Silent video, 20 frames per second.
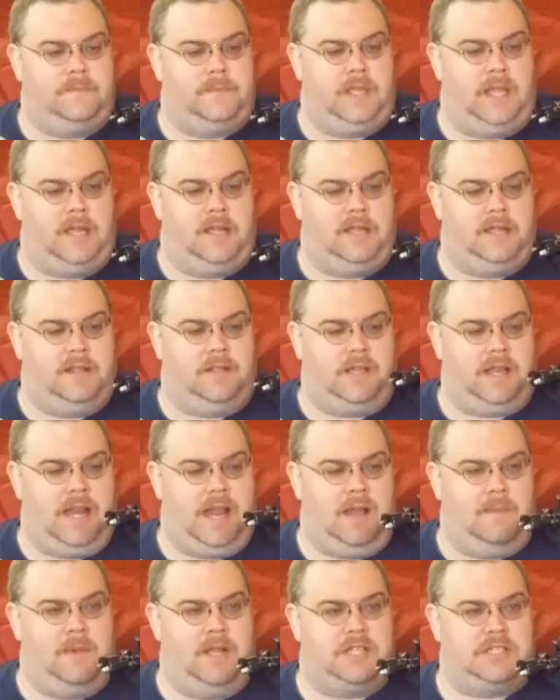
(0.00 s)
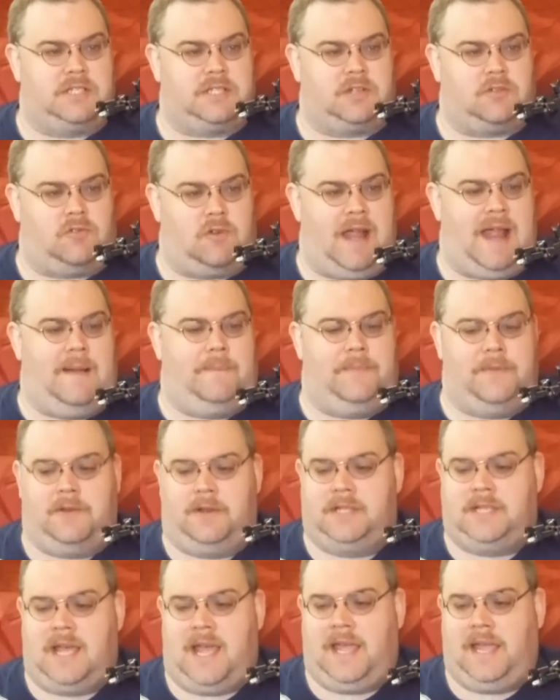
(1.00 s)
you know, you look at how much crap there
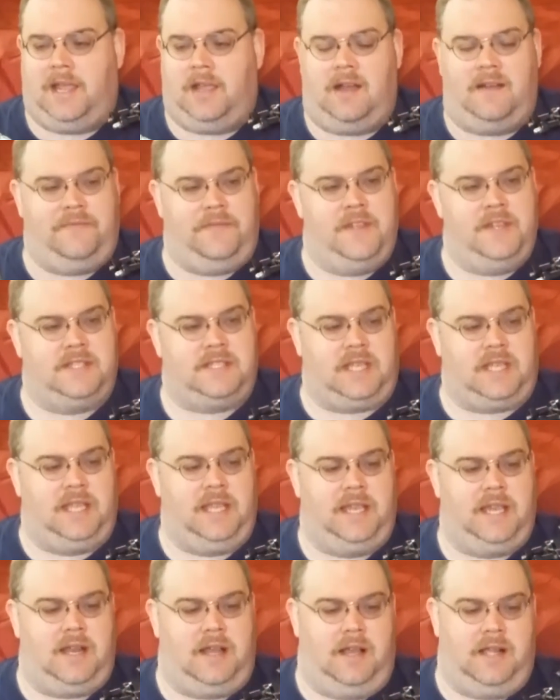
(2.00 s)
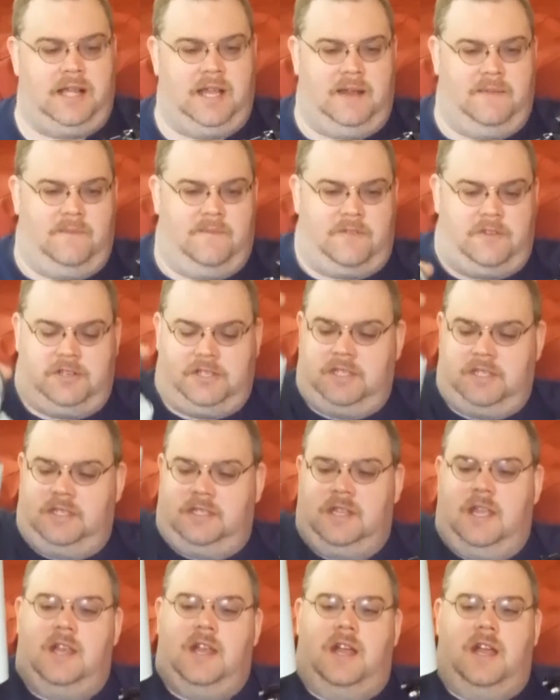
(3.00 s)
is hanging off this that can get hung up
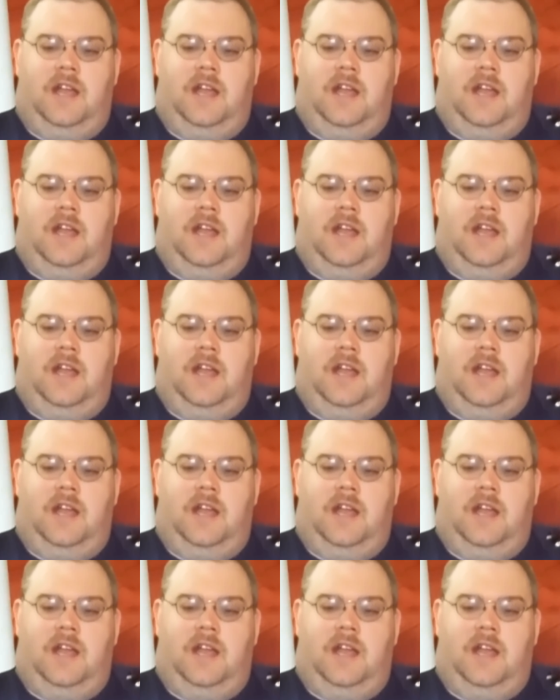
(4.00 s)
versus